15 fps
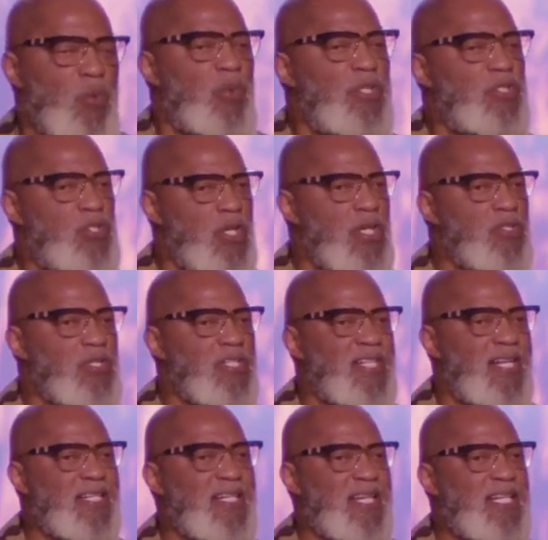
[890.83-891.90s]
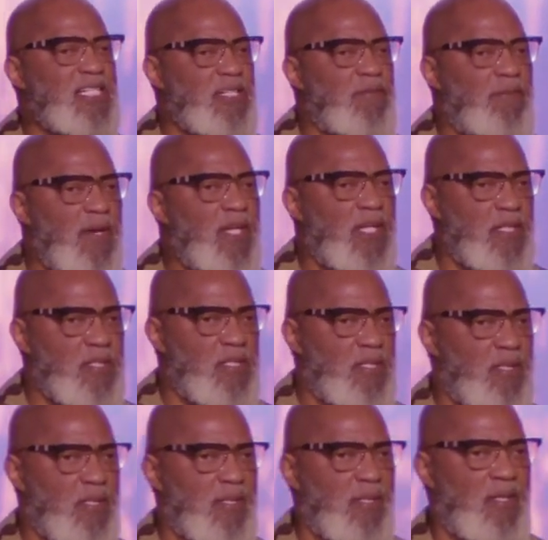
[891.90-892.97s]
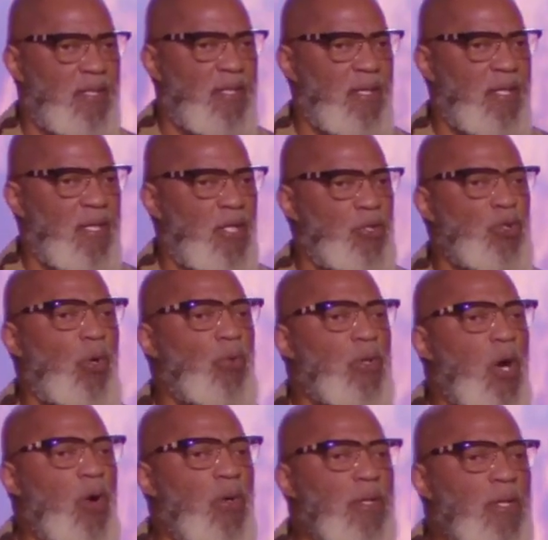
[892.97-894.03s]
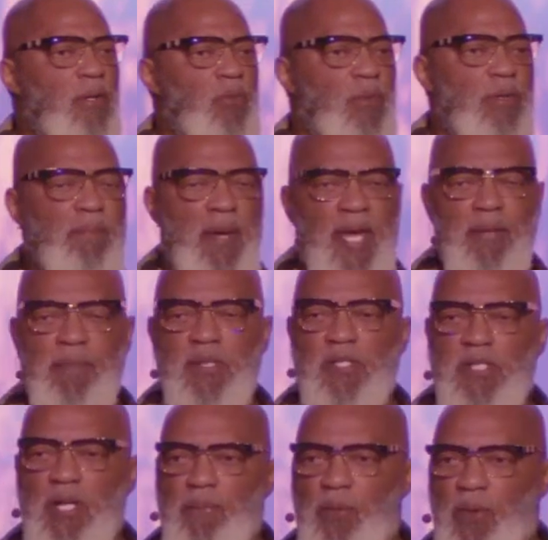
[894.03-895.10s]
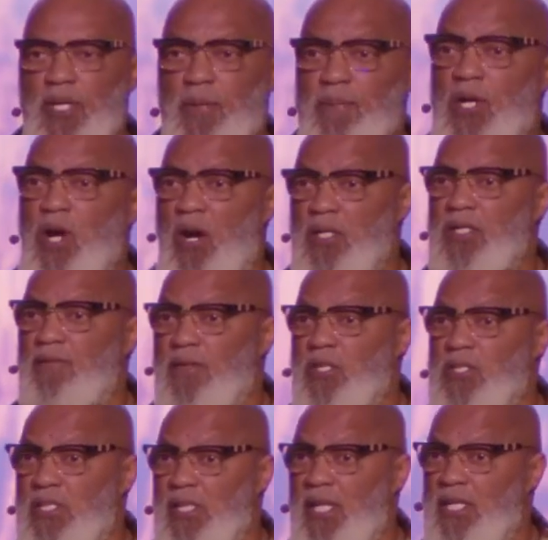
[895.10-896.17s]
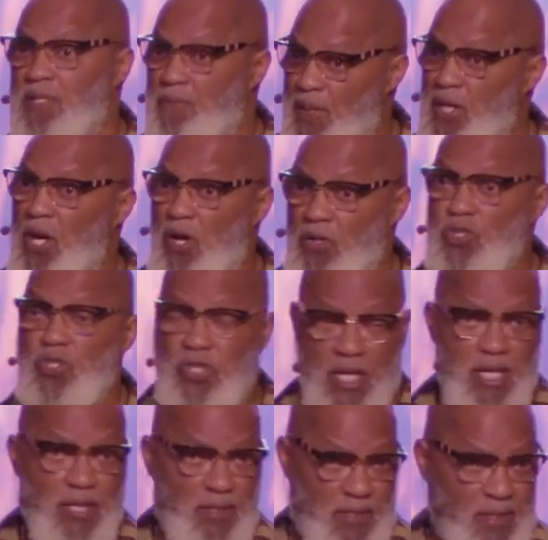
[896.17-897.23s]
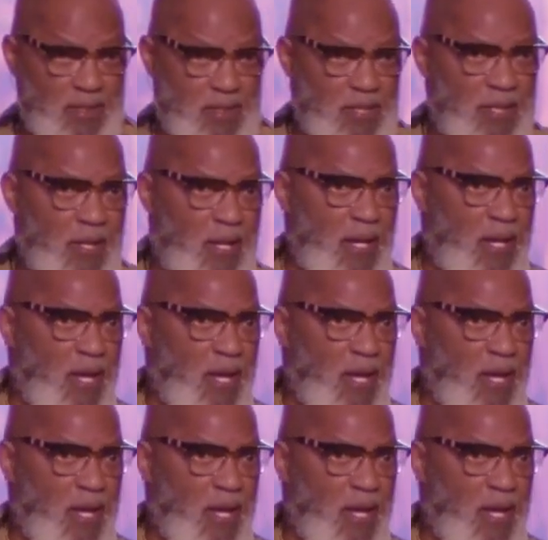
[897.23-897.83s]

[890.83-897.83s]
When Jesus says, It's finished, no longer will man be separated because of their sins, because Jesus